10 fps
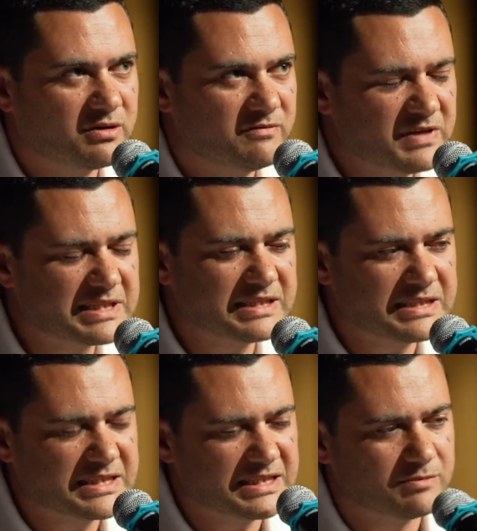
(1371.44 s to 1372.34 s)
this
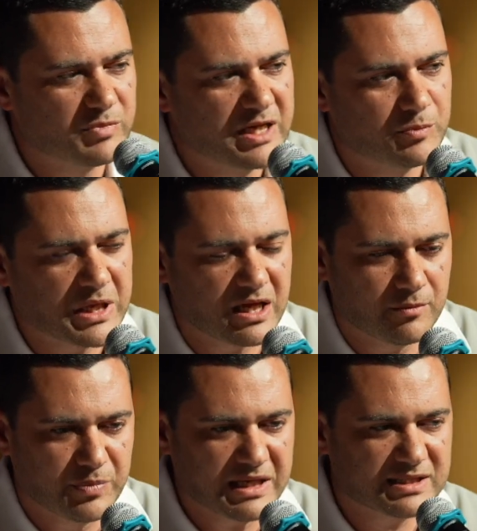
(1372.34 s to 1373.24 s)
isn't me being
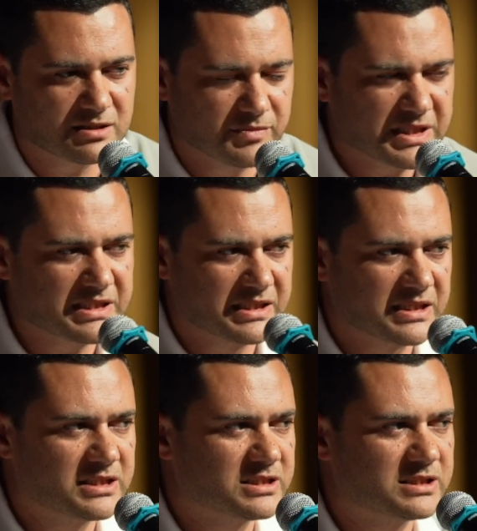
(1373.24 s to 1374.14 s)

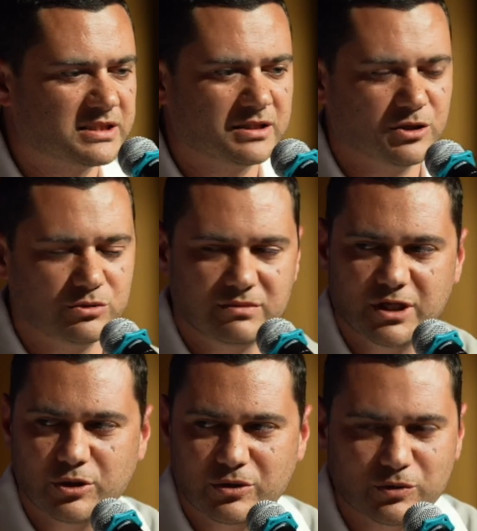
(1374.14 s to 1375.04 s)
pessimistic, just,
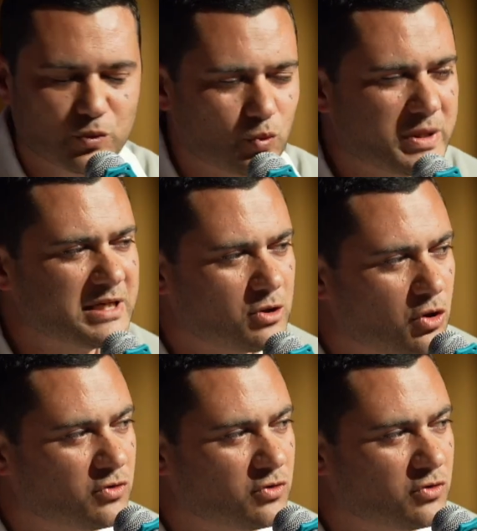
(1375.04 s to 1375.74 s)
we know